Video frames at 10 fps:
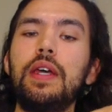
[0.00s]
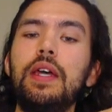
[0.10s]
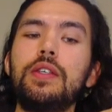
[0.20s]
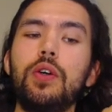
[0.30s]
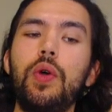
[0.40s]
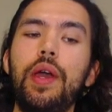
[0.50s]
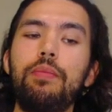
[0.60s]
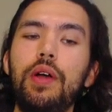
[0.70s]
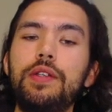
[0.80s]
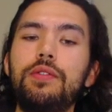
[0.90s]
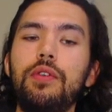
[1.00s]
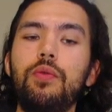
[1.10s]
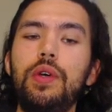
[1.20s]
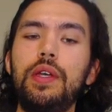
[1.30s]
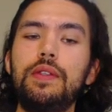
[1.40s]
So a
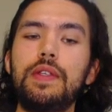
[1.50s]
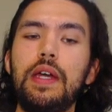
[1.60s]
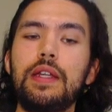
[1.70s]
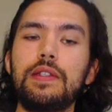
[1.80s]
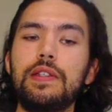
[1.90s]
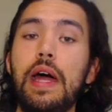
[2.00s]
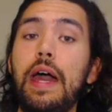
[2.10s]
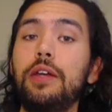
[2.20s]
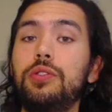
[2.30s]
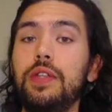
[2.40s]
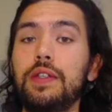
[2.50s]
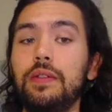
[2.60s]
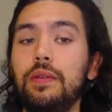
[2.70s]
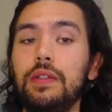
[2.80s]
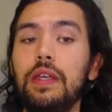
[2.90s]
Blustering Winds and a Slash
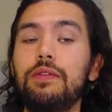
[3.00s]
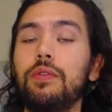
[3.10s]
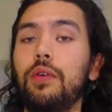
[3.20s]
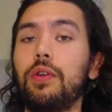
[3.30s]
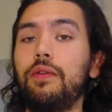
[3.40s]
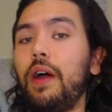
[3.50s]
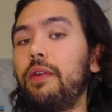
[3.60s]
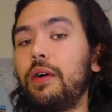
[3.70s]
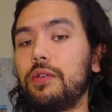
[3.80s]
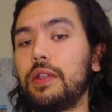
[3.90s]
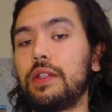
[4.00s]
doesn't give you 3,500,